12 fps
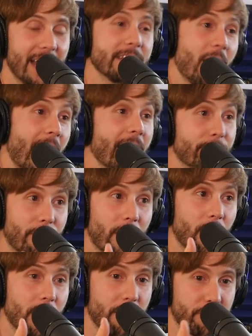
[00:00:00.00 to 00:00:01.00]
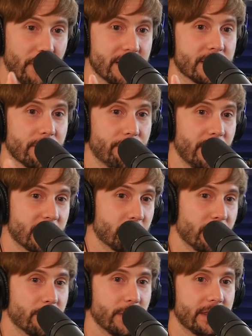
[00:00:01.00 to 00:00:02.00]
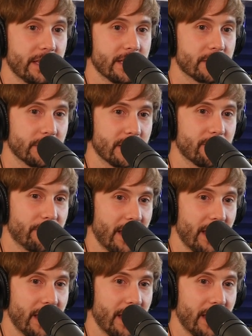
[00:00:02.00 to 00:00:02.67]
I, I follow. I'm friends on Facebook with his with his